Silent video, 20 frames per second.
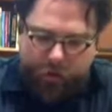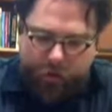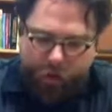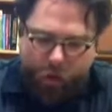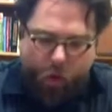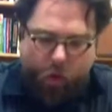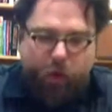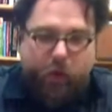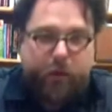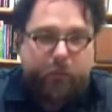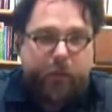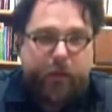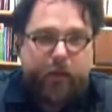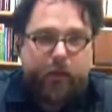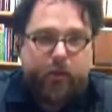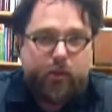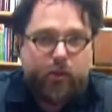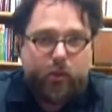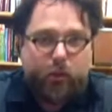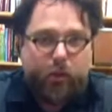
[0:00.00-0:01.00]
all can be
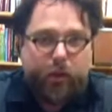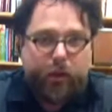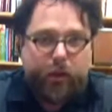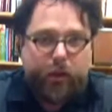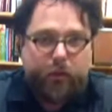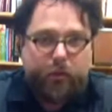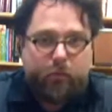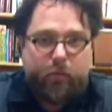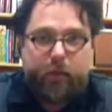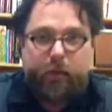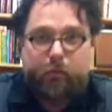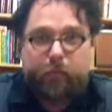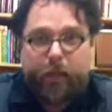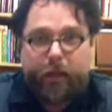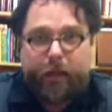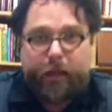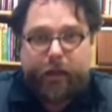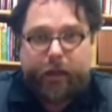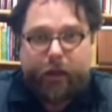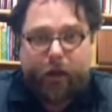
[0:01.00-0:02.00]
enjoyed with the
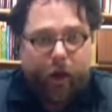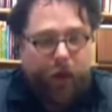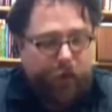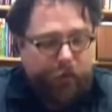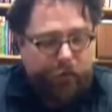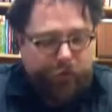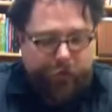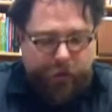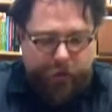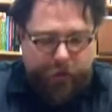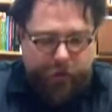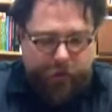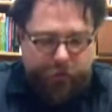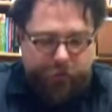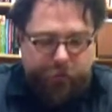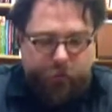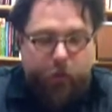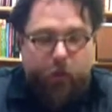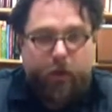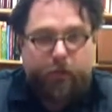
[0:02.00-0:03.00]
blending of the
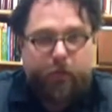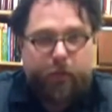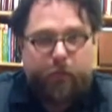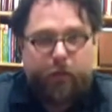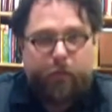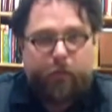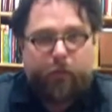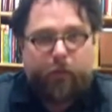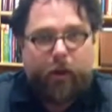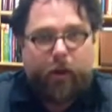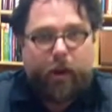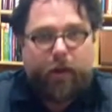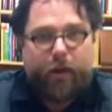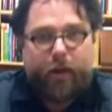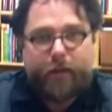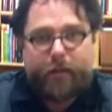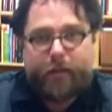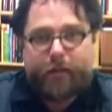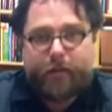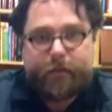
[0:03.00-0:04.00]
4 different grape
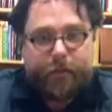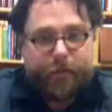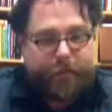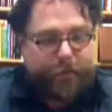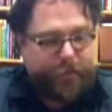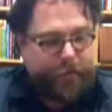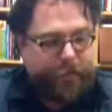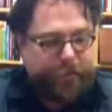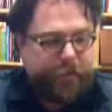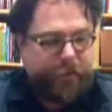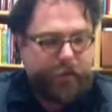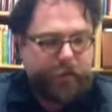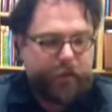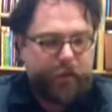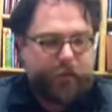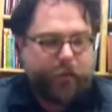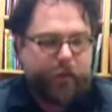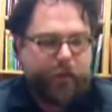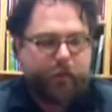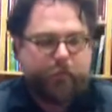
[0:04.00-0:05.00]
varieties. It's
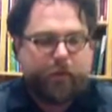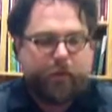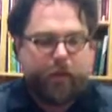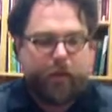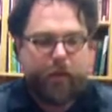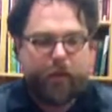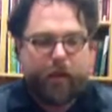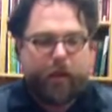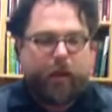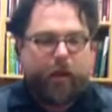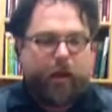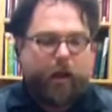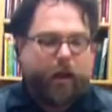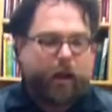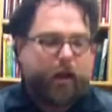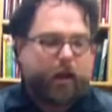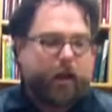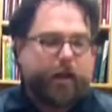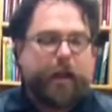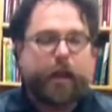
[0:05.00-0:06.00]
going to be
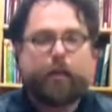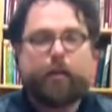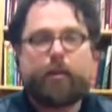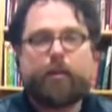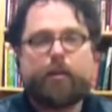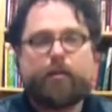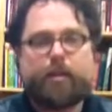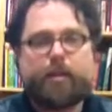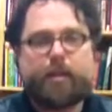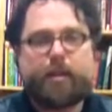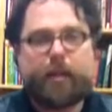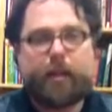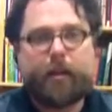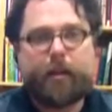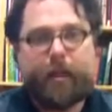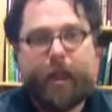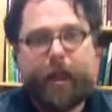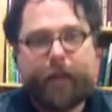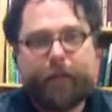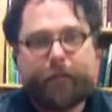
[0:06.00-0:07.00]
a characteristic
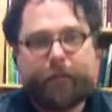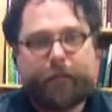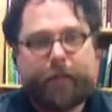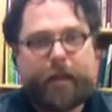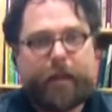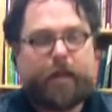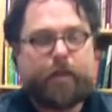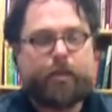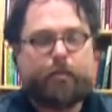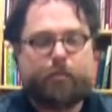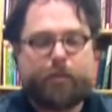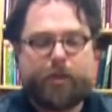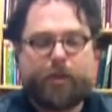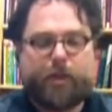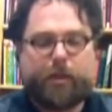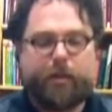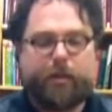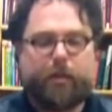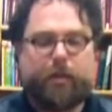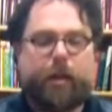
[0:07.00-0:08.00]
that each
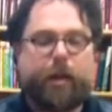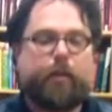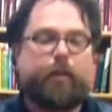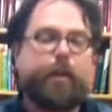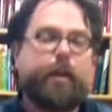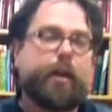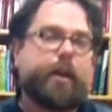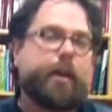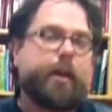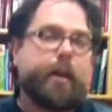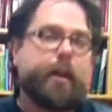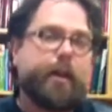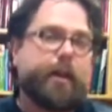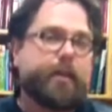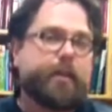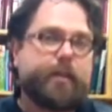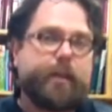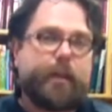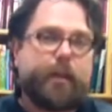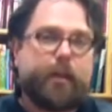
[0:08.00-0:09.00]
particular area
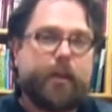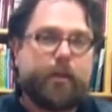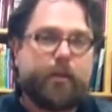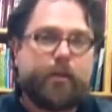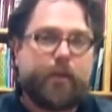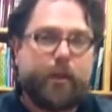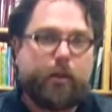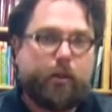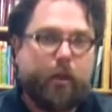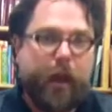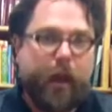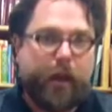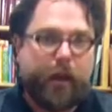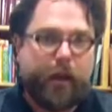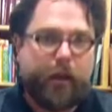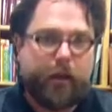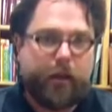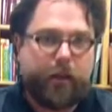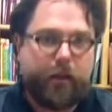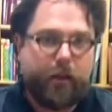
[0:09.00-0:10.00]
is
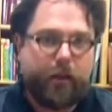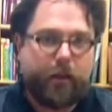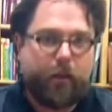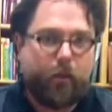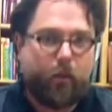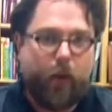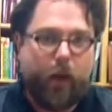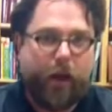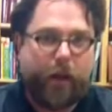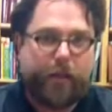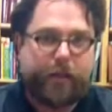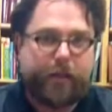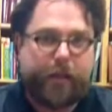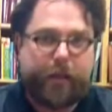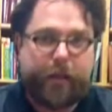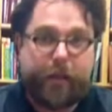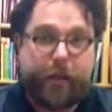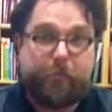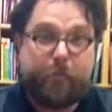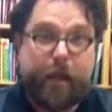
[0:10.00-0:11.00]
idiosyncratic in the wines that
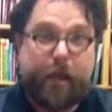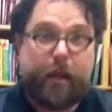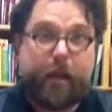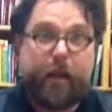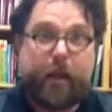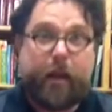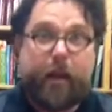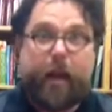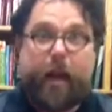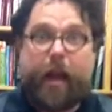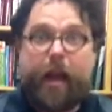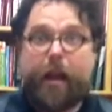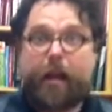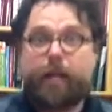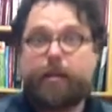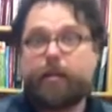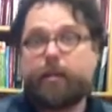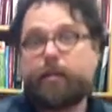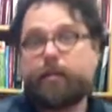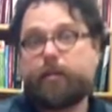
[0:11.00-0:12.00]
they make,
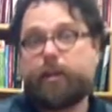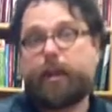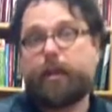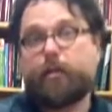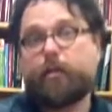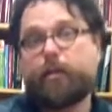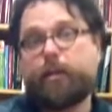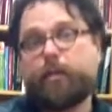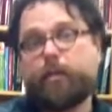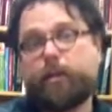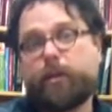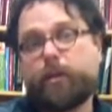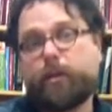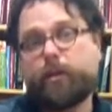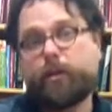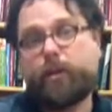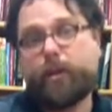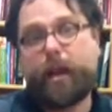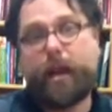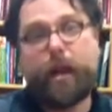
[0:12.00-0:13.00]
and not only
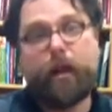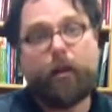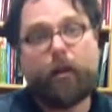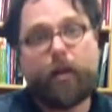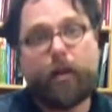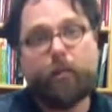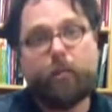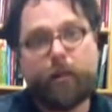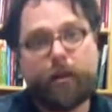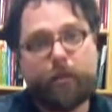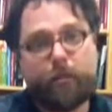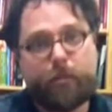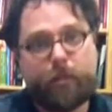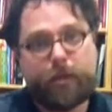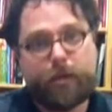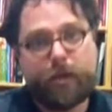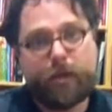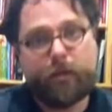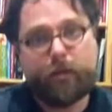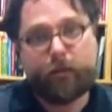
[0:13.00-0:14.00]
the area, but the
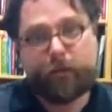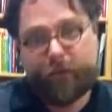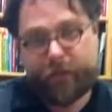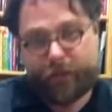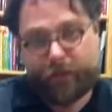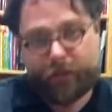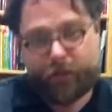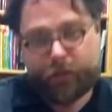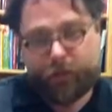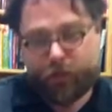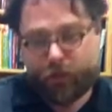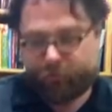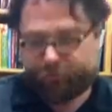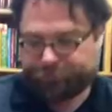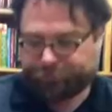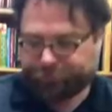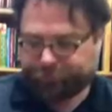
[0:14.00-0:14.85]
particular vintage.